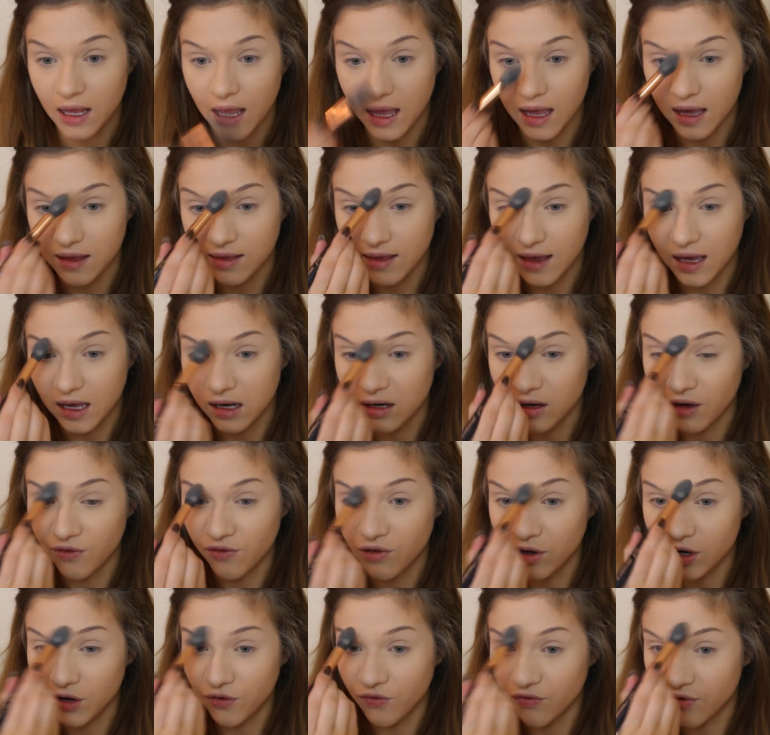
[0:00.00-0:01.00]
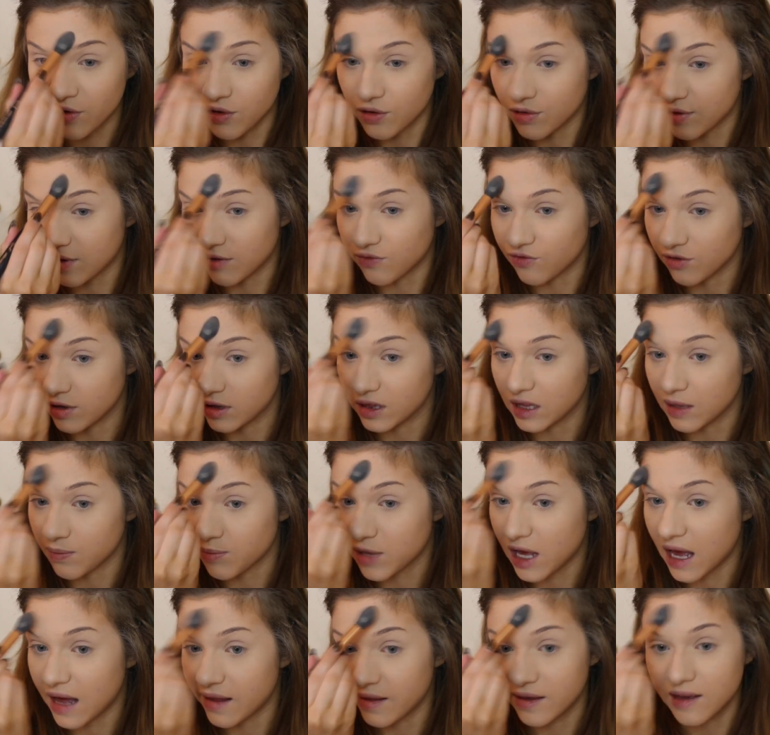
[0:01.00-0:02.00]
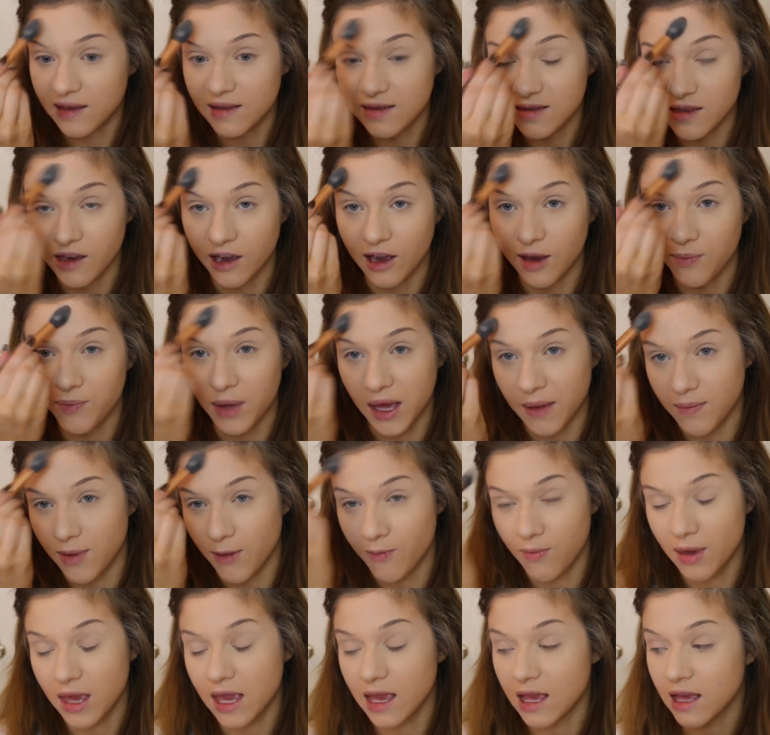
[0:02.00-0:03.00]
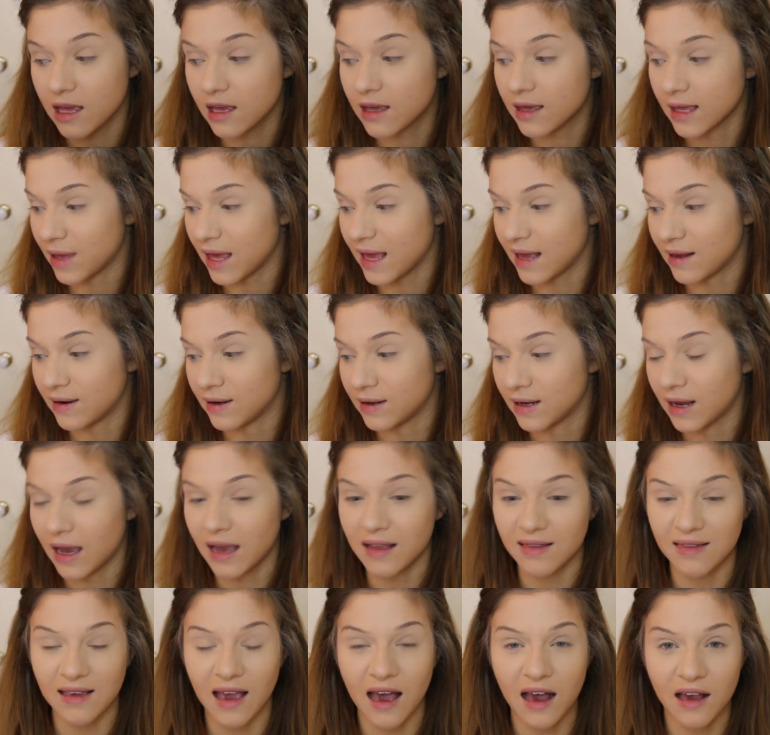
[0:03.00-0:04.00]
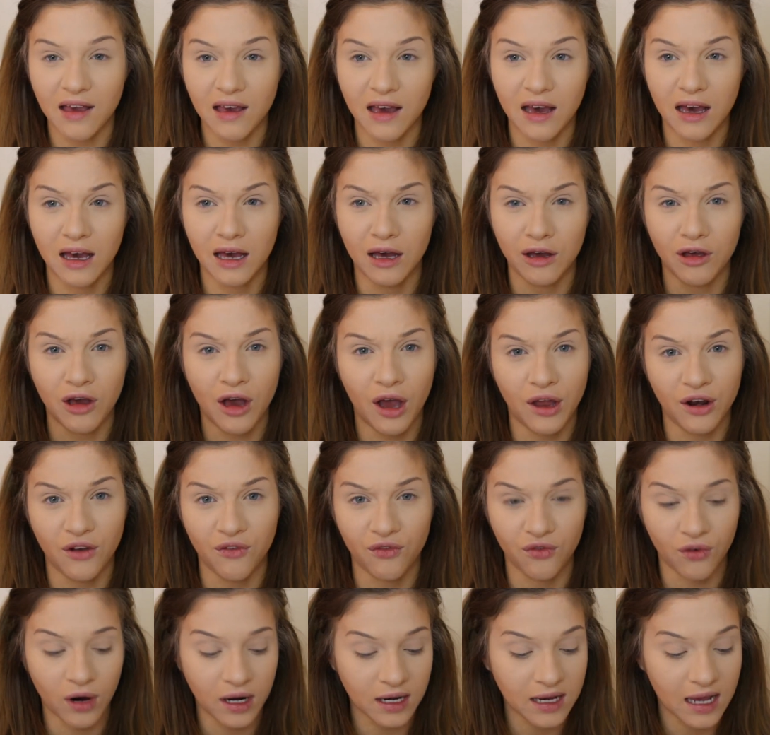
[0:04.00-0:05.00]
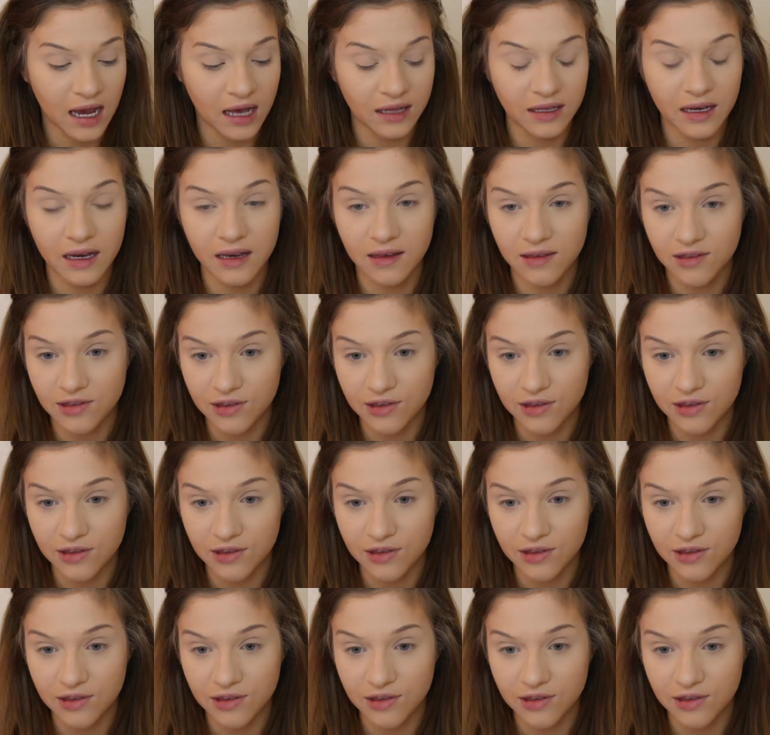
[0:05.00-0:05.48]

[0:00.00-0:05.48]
And then I've got a few different lip colors, like a baby pink and a darker kind of red color.